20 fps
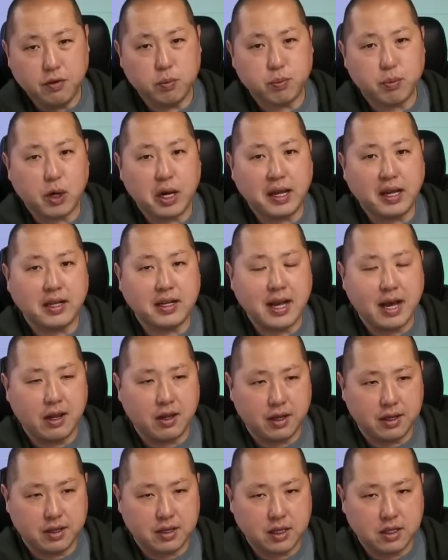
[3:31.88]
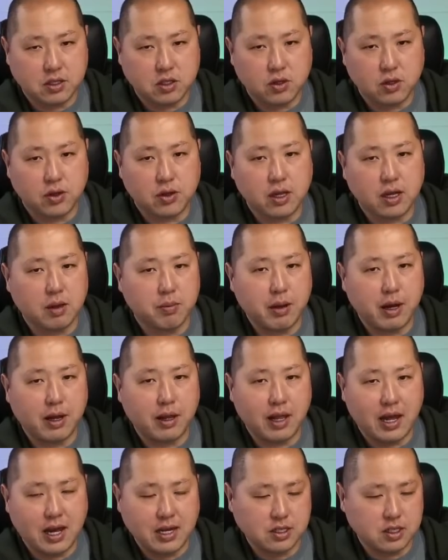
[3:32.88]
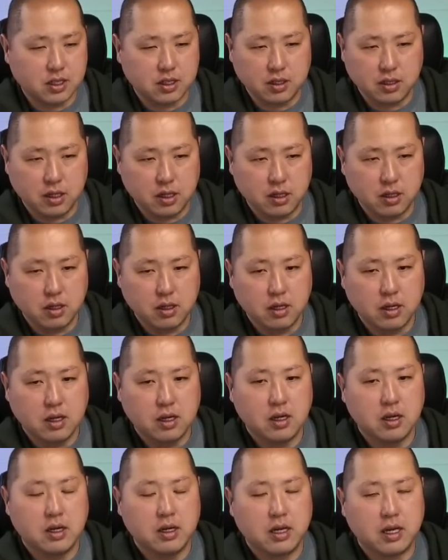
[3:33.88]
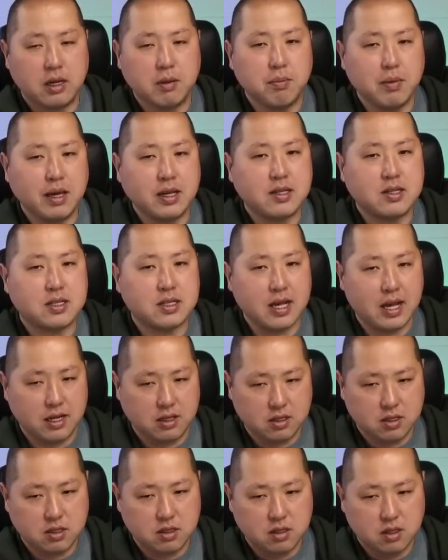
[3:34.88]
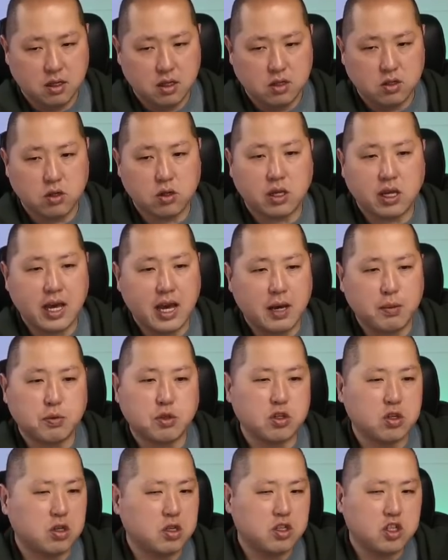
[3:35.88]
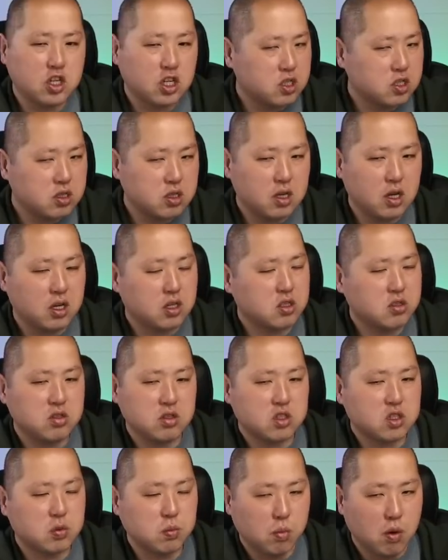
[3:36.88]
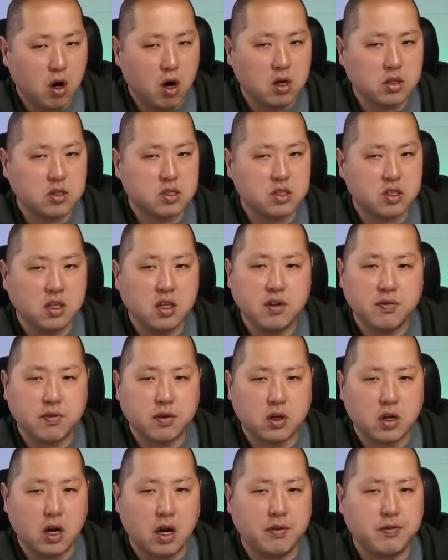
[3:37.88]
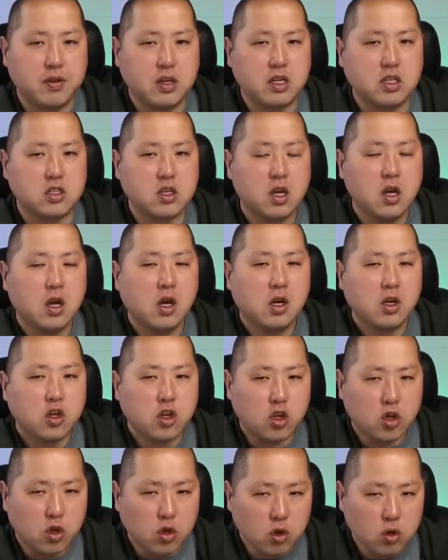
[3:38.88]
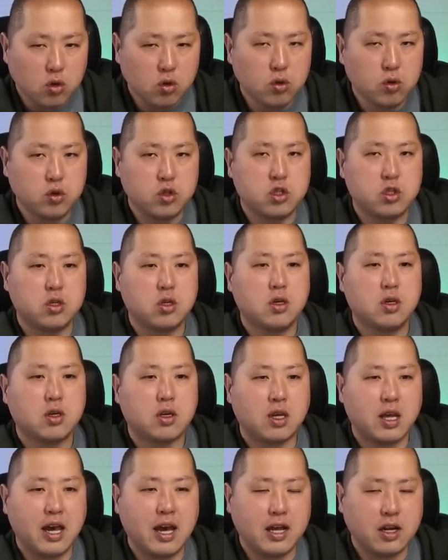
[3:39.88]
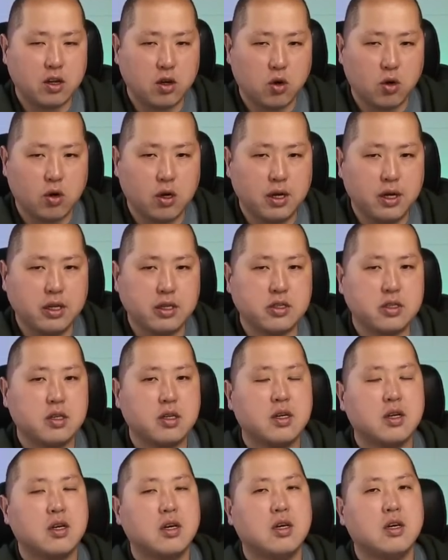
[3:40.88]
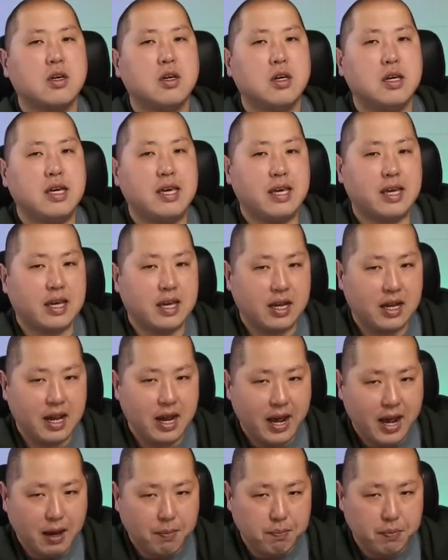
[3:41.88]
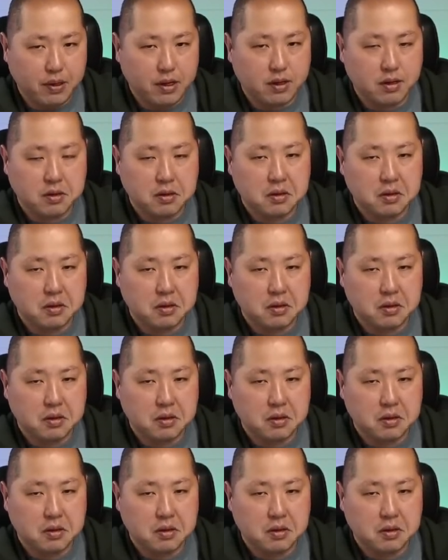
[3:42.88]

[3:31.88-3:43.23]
break it down like this and you think about it logically, it makes sense. To capture just a small sliver of these huge categories, it can happen.